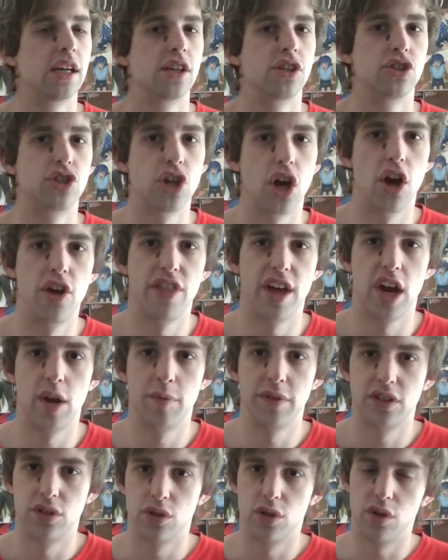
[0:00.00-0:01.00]
So that'll
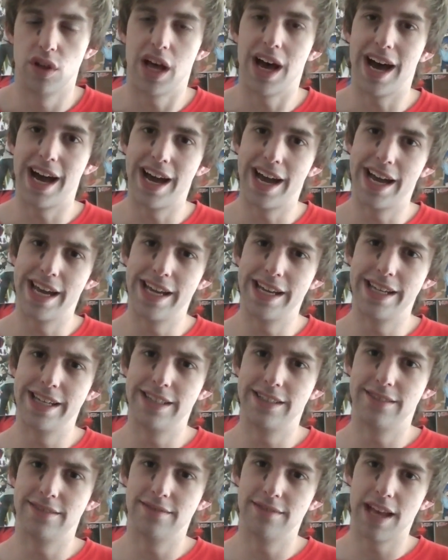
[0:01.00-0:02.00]
be cool.
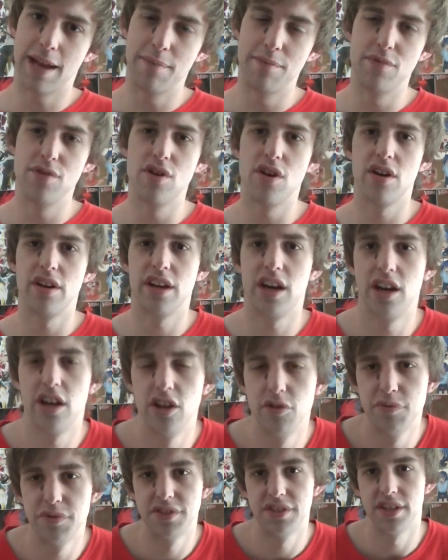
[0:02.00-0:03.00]
I am not one
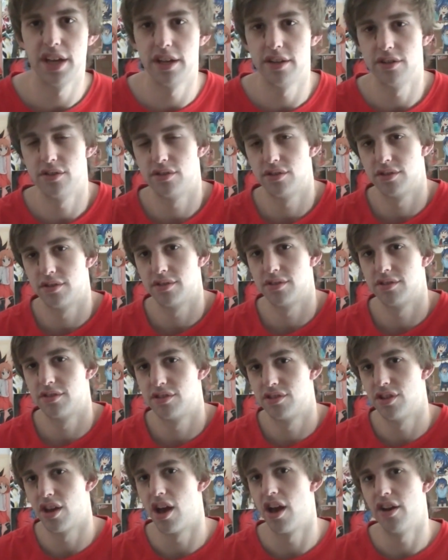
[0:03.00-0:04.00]
hundred percent
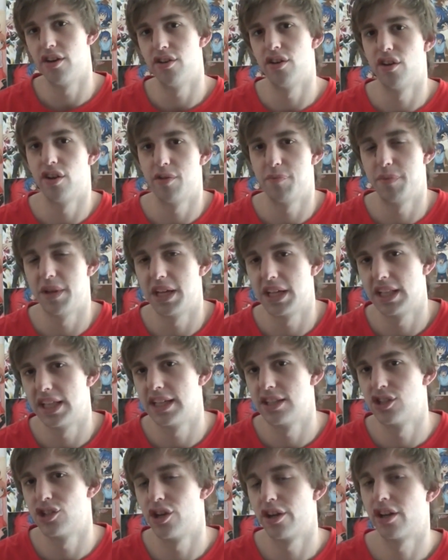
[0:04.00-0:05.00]
certain on it being
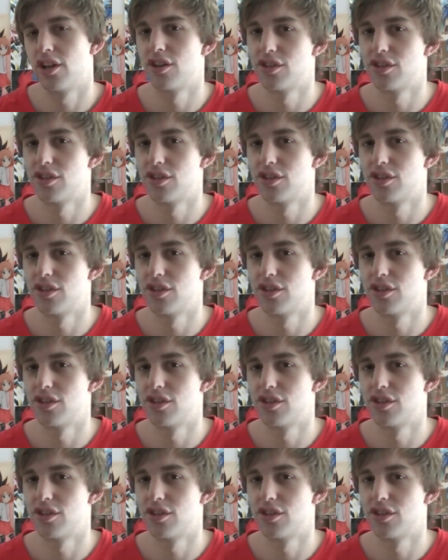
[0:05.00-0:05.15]
Link Joker,